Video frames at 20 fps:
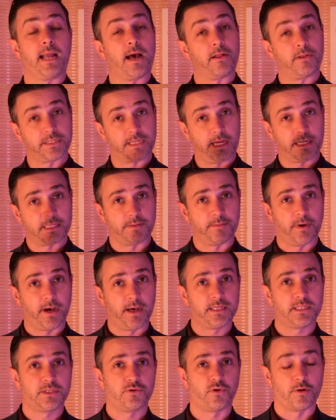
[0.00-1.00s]
Now let's add some
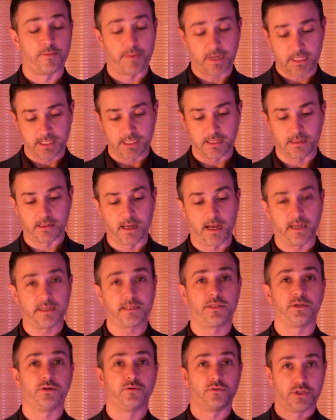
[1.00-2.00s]
ice to our mixing
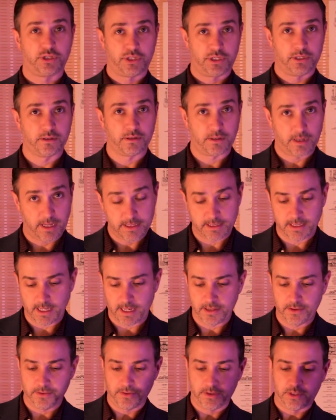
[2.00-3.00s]
glass to chill and
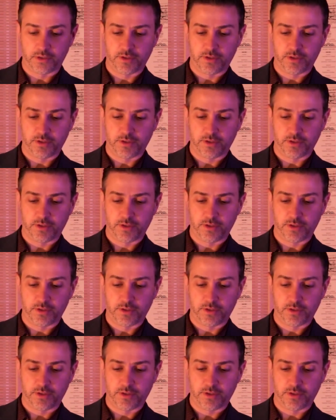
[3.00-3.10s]
dilute the